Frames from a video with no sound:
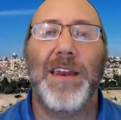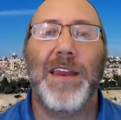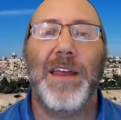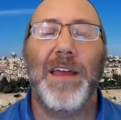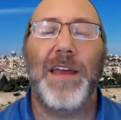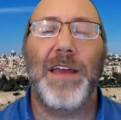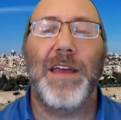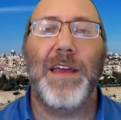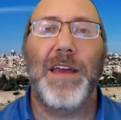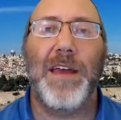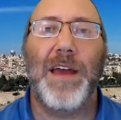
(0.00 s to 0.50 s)

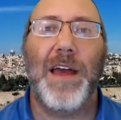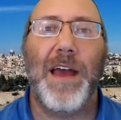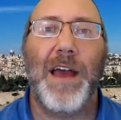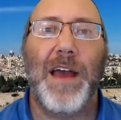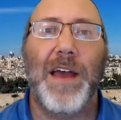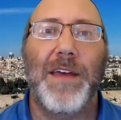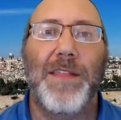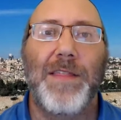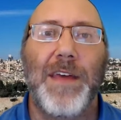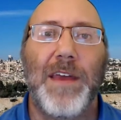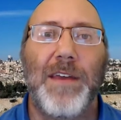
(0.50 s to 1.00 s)

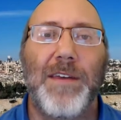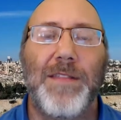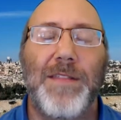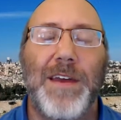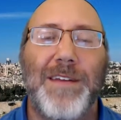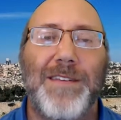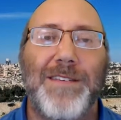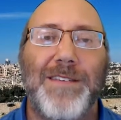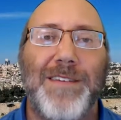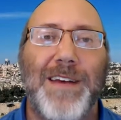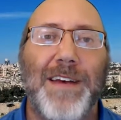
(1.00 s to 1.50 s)

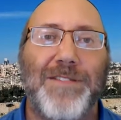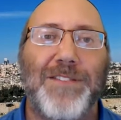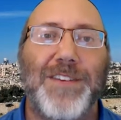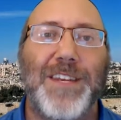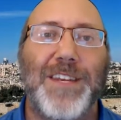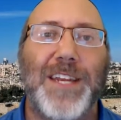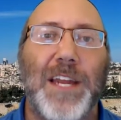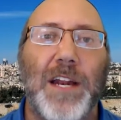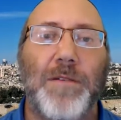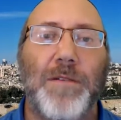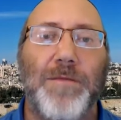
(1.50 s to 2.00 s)
they tested it on